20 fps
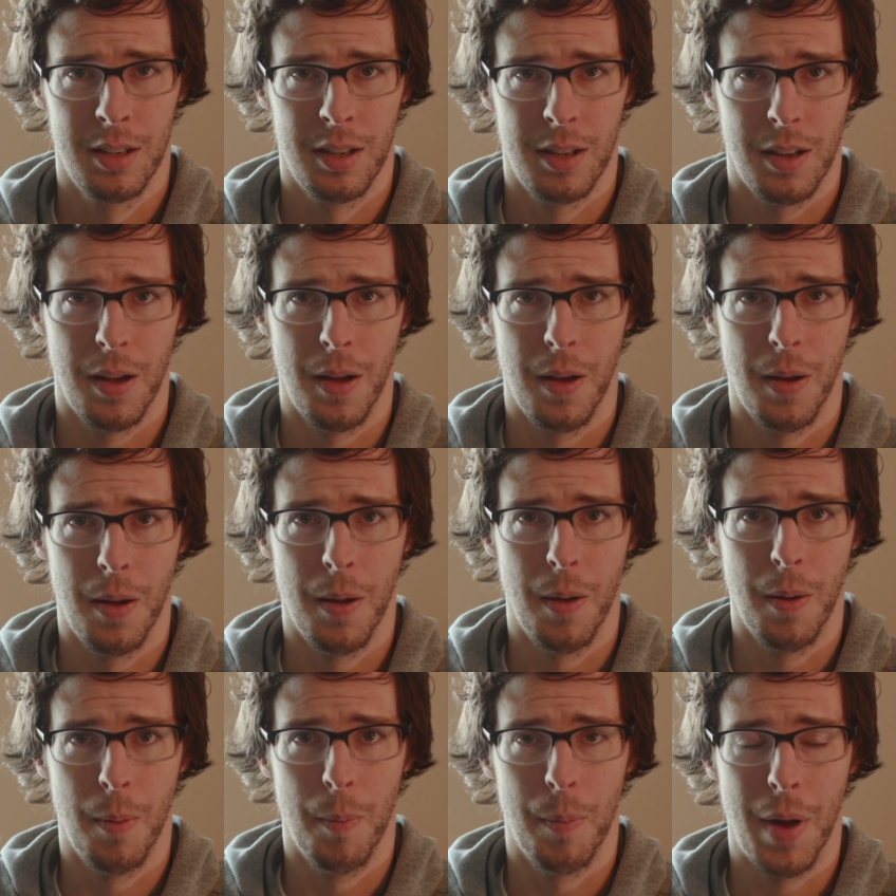
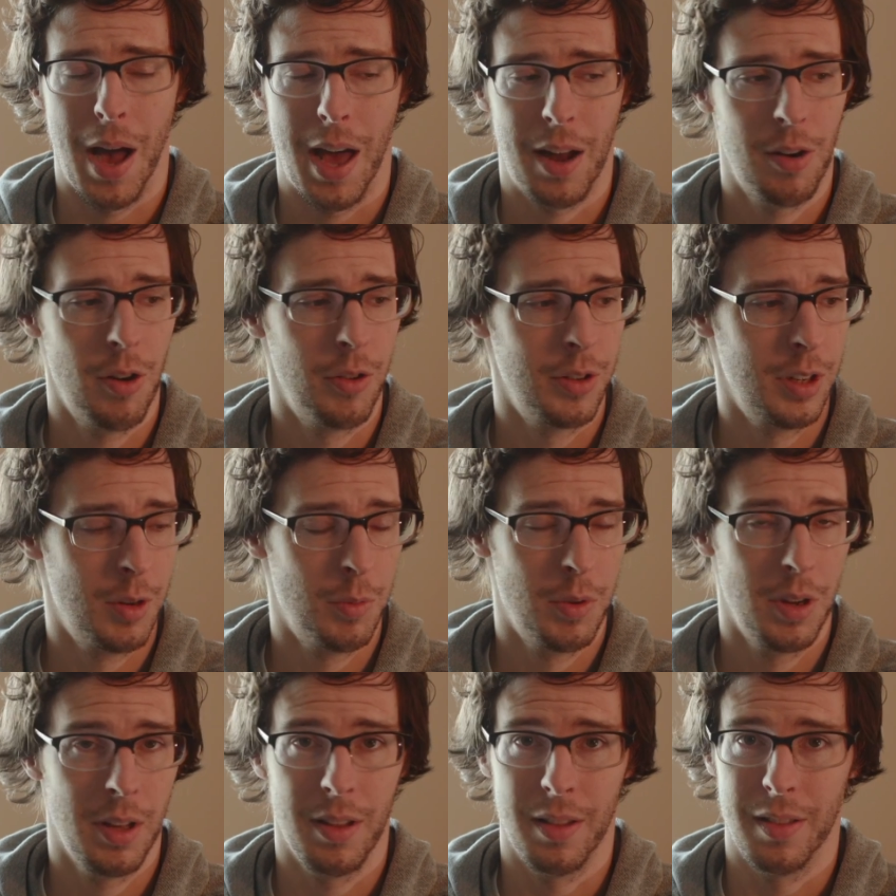But I don't know. You know
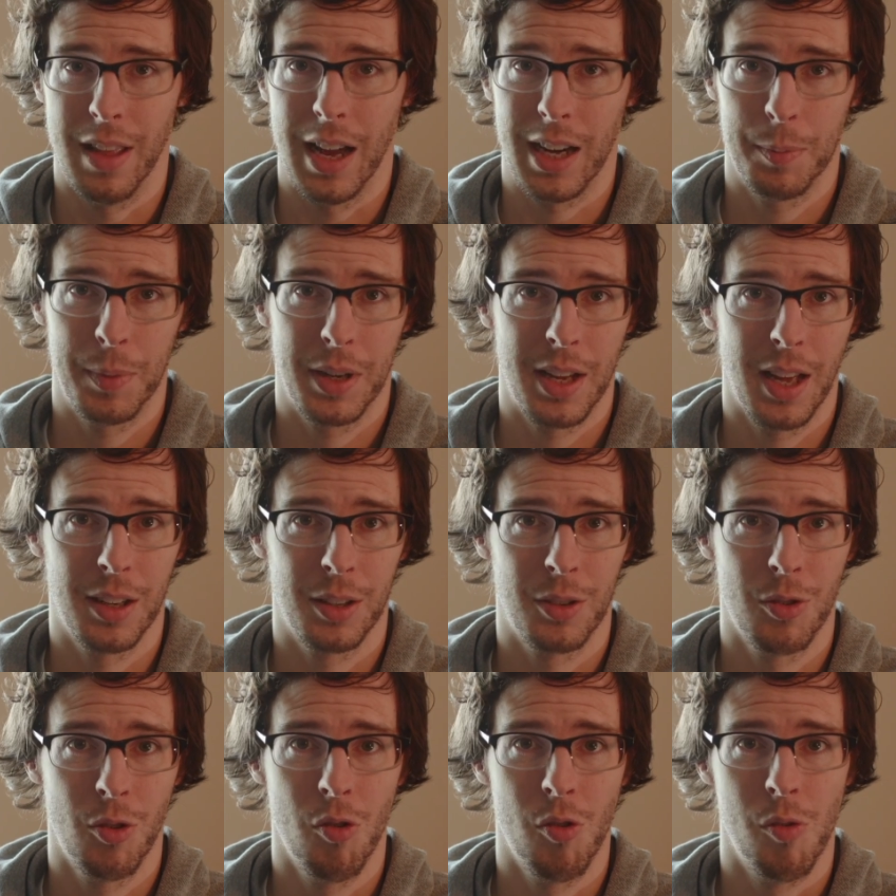what? That could be kind of
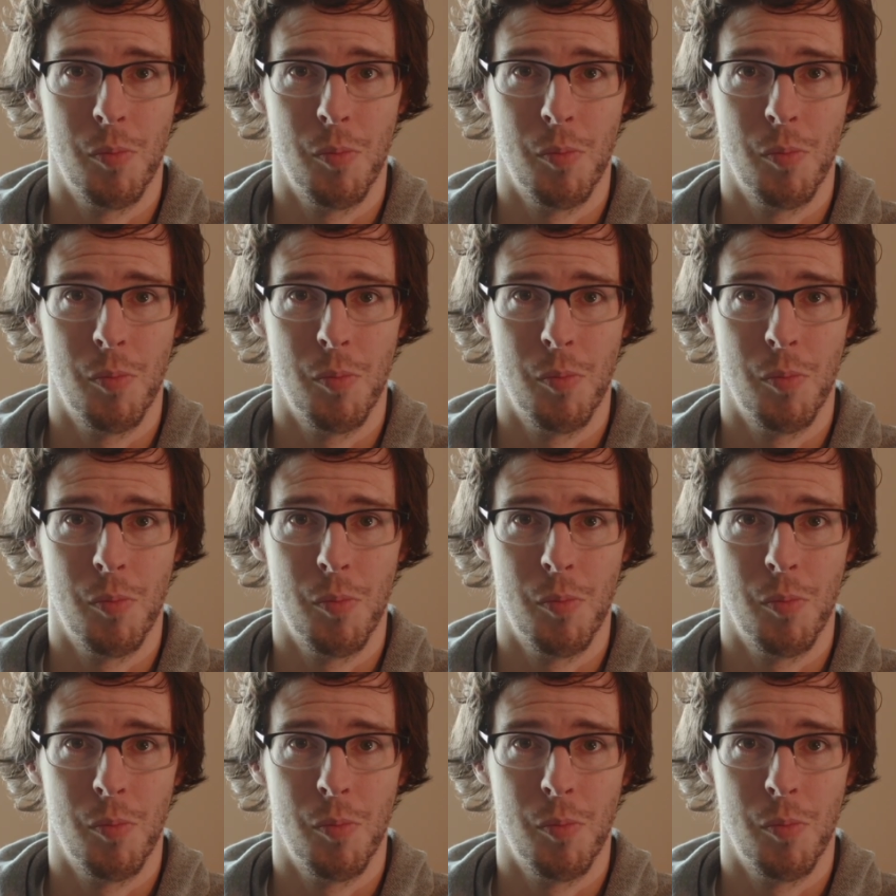cool.